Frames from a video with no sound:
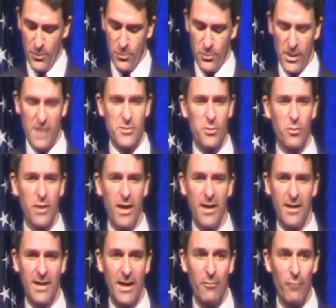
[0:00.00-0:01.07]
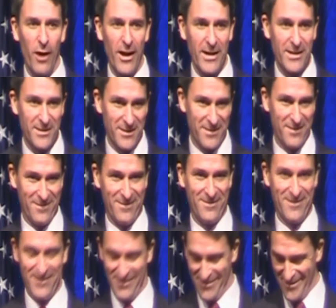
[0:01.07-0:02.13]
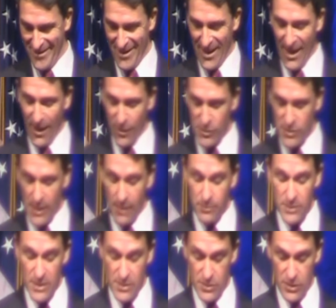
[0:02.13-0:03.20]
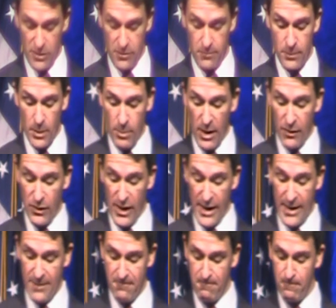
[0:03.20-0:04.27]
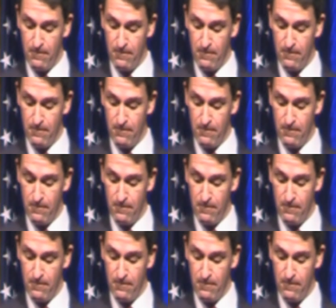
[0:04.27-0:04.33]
Well, that's okay, get right. And I'll stop teasing you about that.